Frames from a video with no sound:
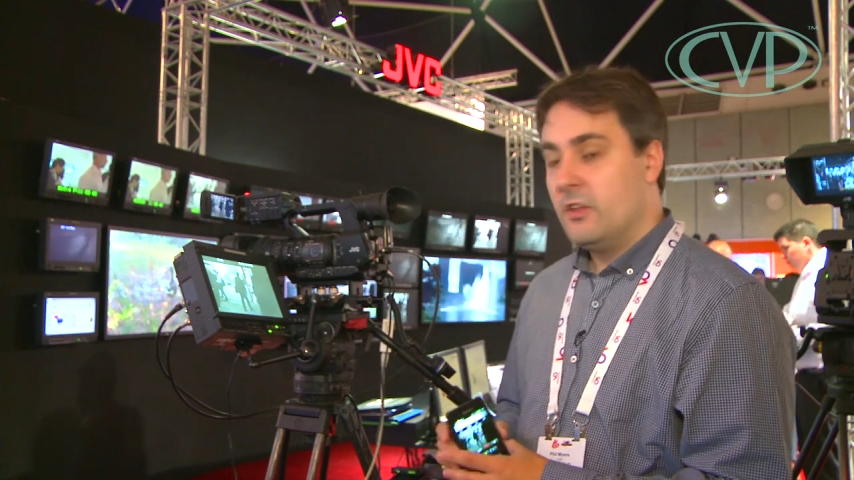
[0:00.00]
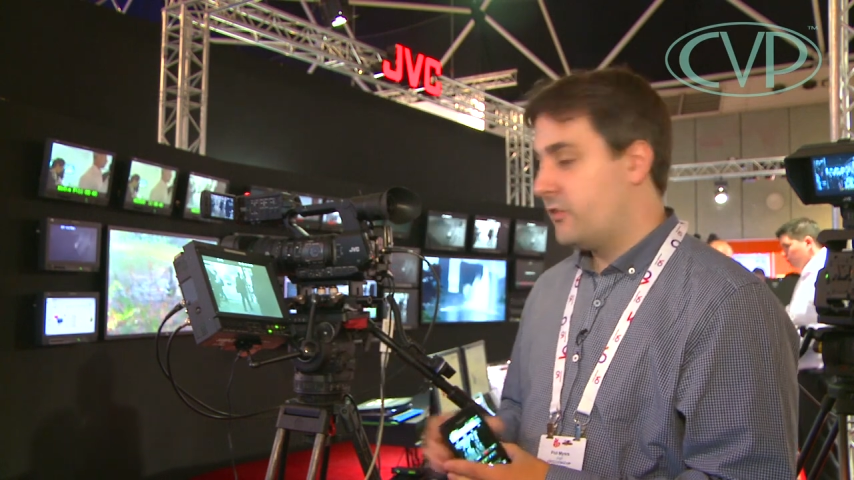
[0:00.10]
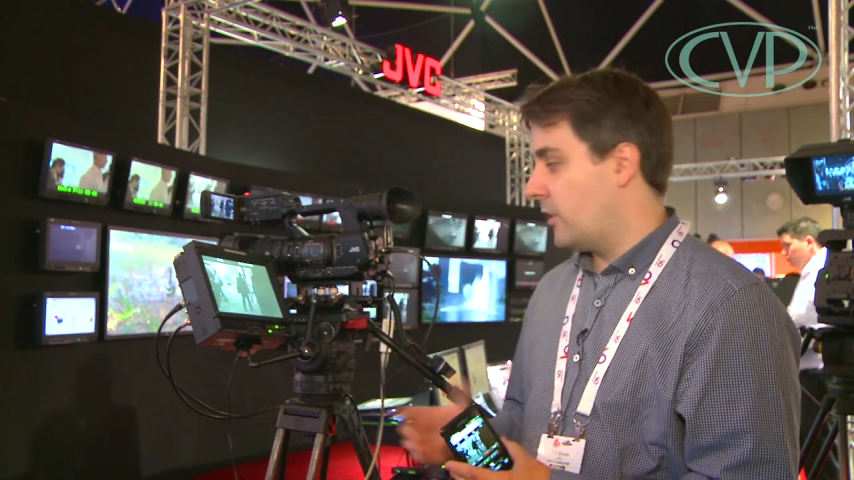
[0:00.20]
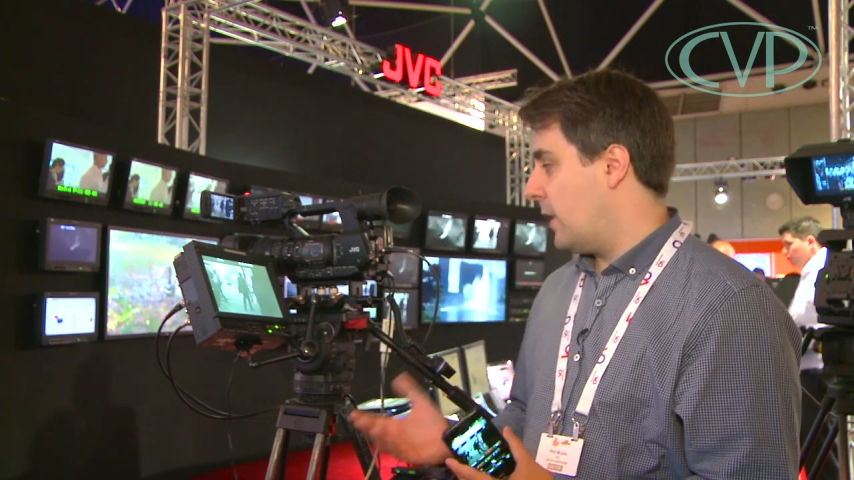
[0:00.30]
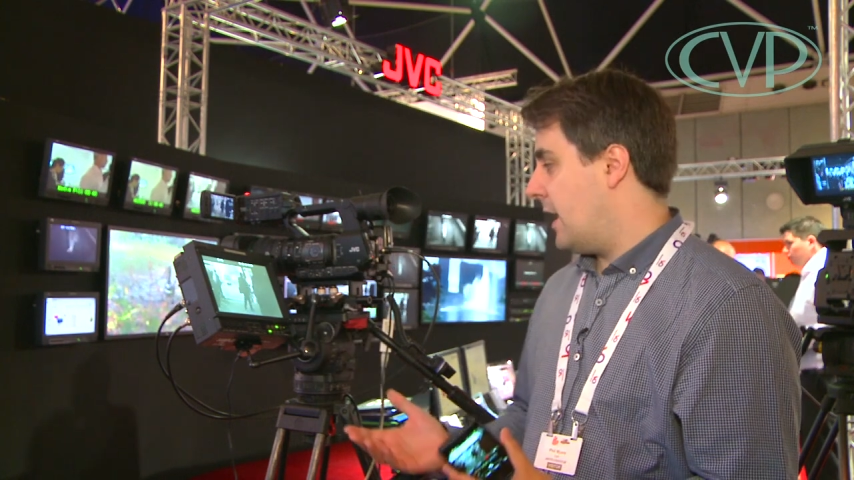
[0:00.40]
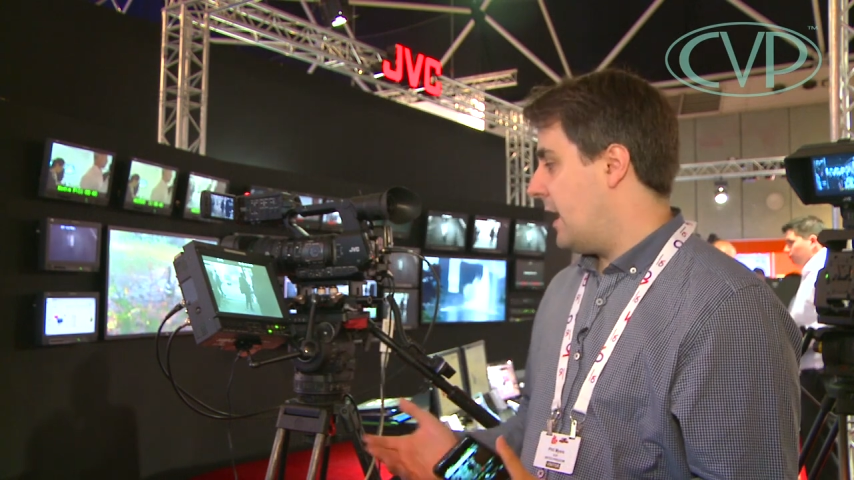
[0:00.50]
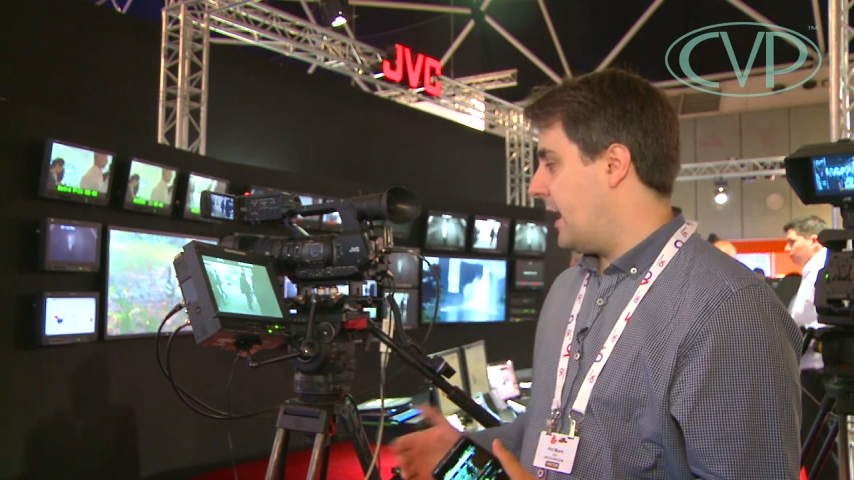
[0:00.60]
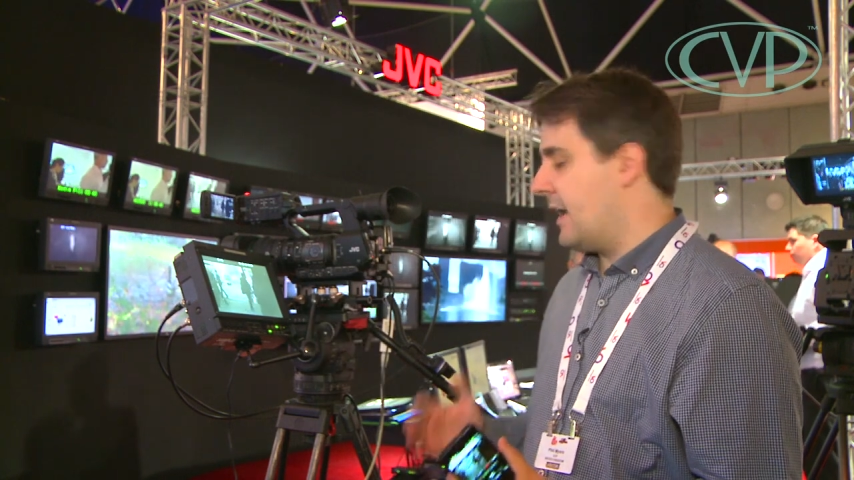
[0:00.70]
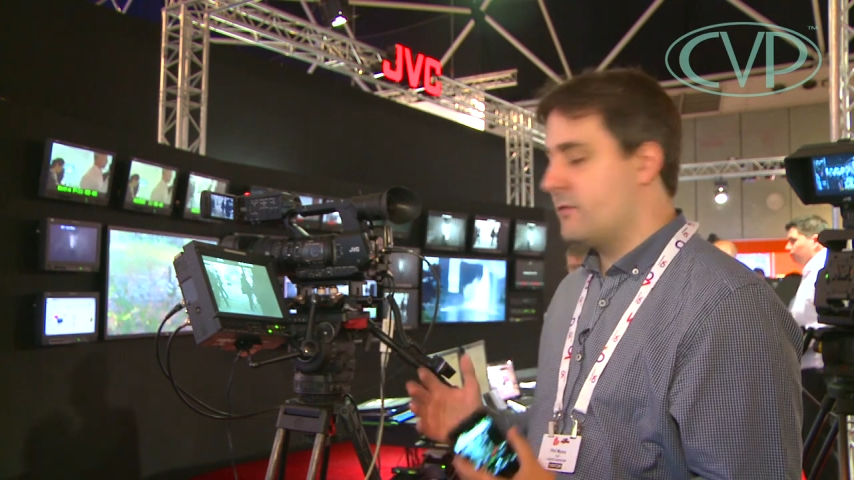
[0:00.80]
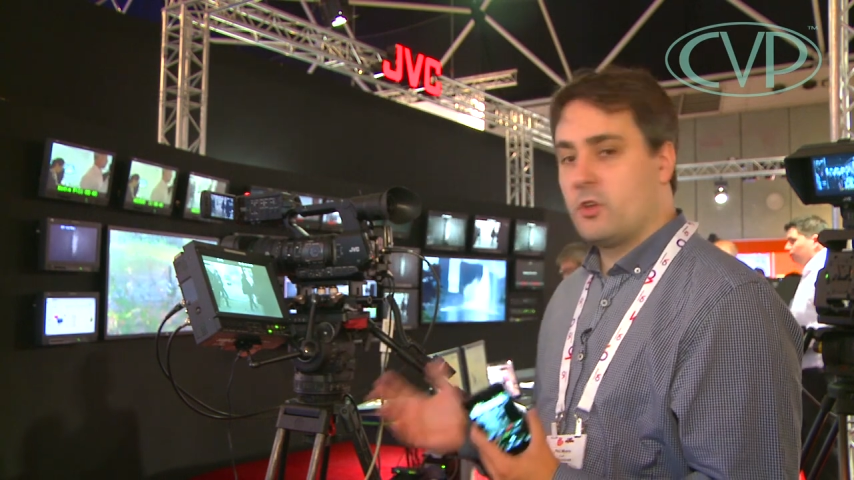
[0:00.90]
So
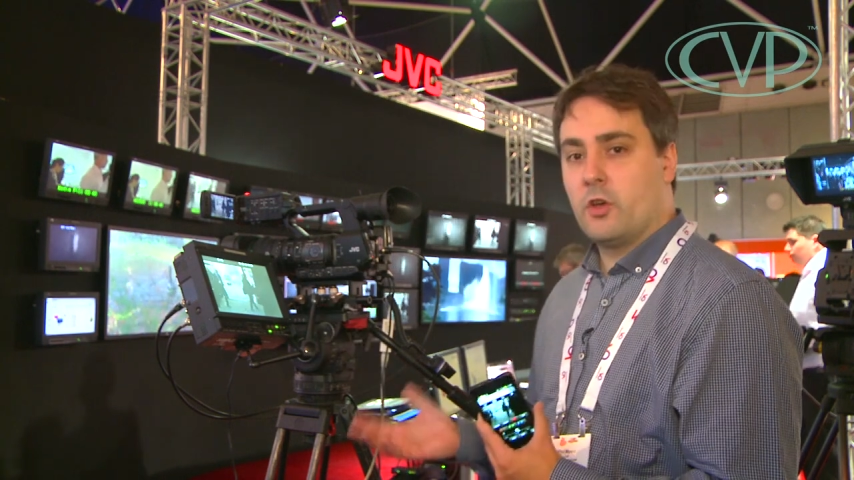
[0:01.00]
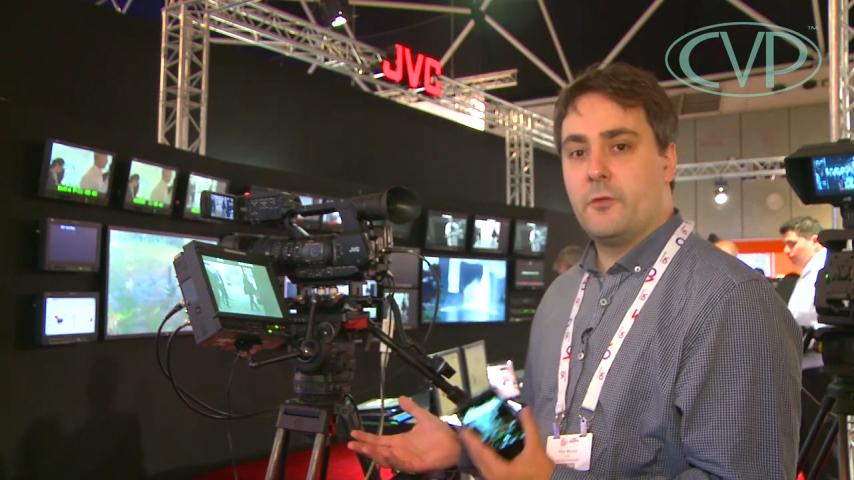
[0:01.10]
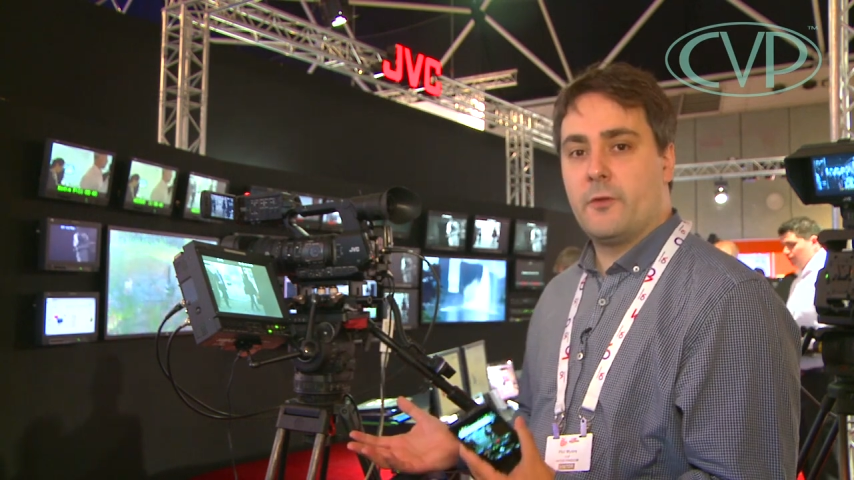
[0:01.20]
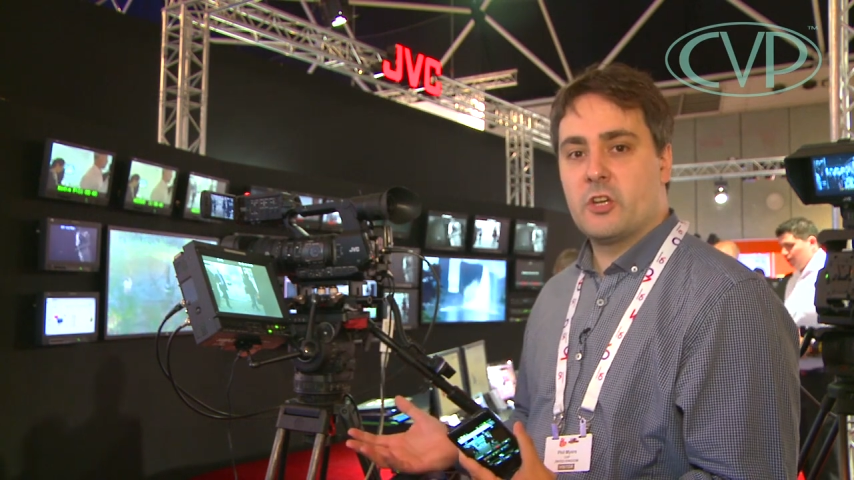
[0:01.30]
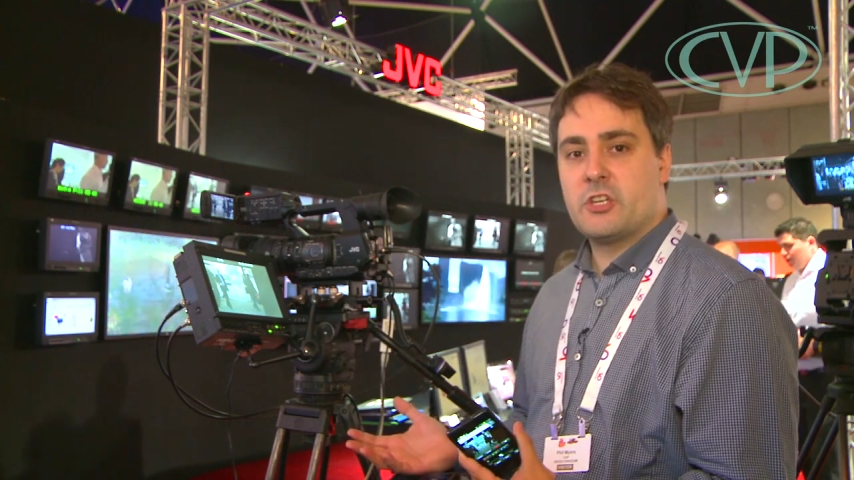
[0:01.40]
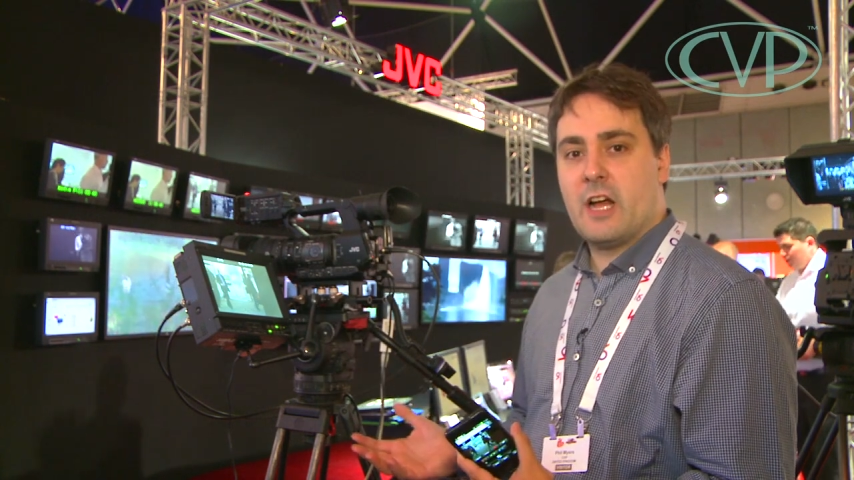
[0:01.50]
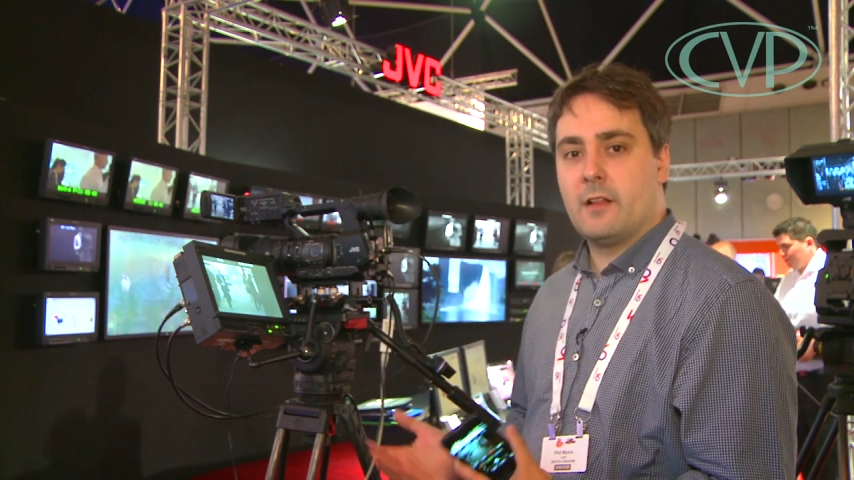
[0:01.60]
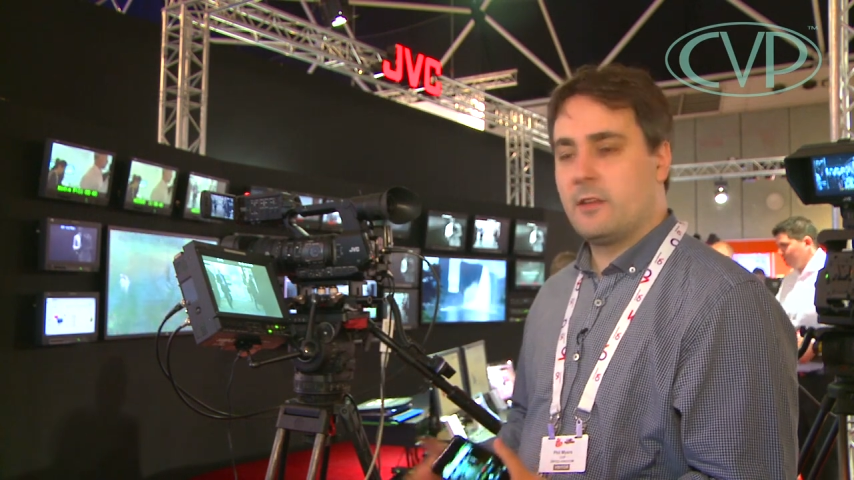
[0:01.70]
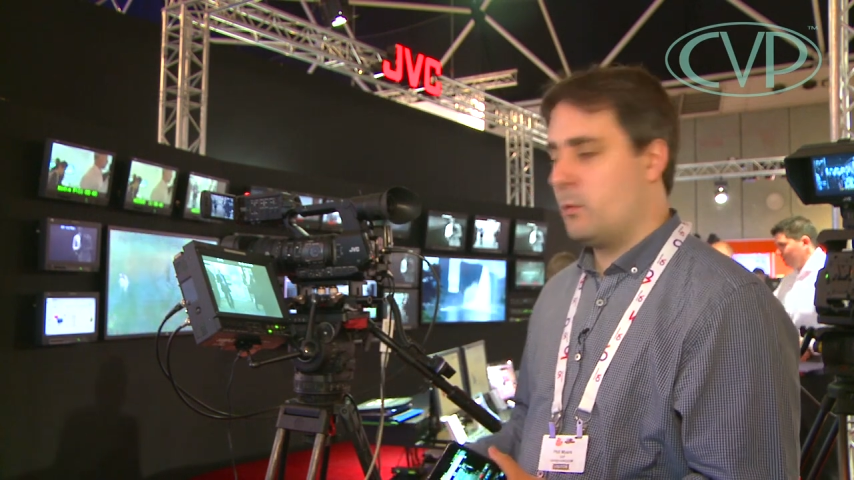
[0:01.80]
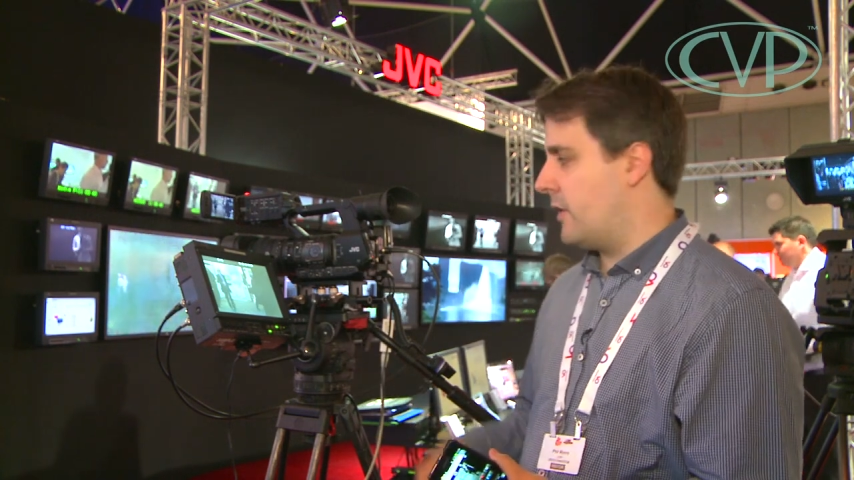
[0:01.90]
it gives you good functionality,